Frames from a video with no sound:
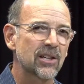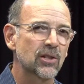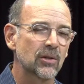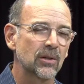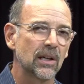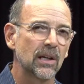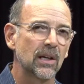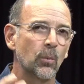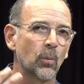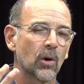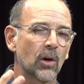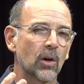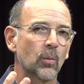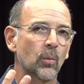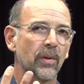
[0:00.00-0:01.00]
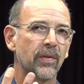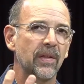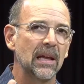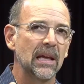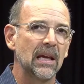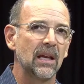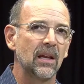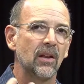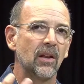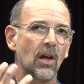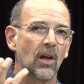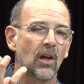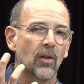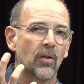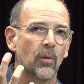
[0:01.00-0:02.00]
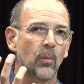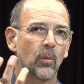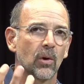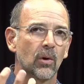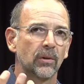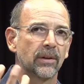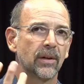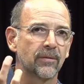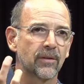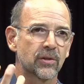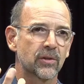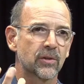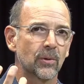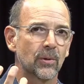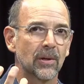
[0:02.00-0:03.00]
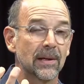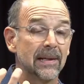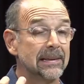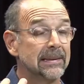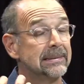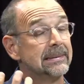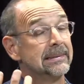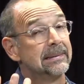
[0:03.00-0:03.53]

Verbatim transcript: actually work within the world of the story,